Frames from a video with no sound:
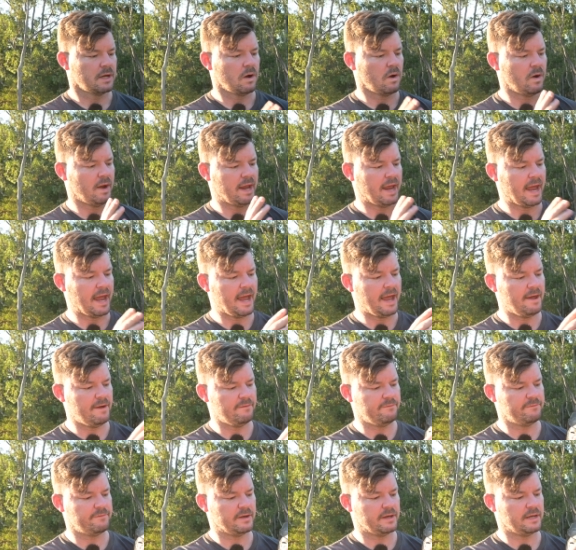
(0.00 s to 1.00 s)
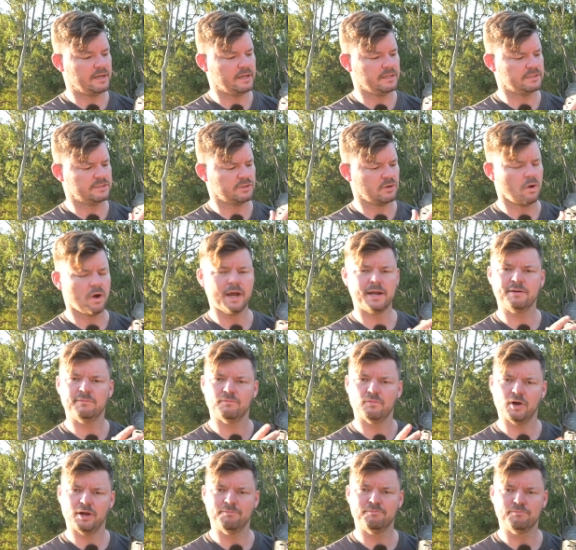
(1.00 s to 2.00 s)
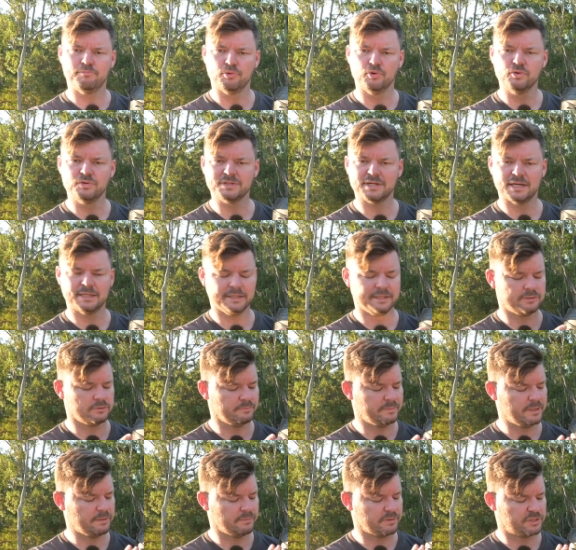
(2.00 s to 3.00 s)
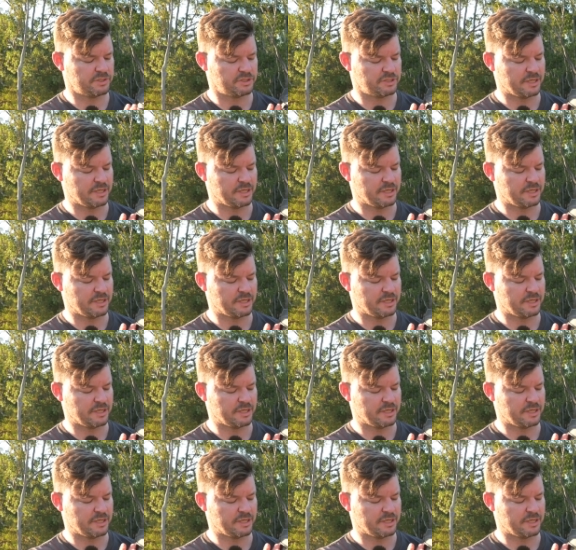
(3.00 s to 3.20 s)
I have tightened my boot a little bit, which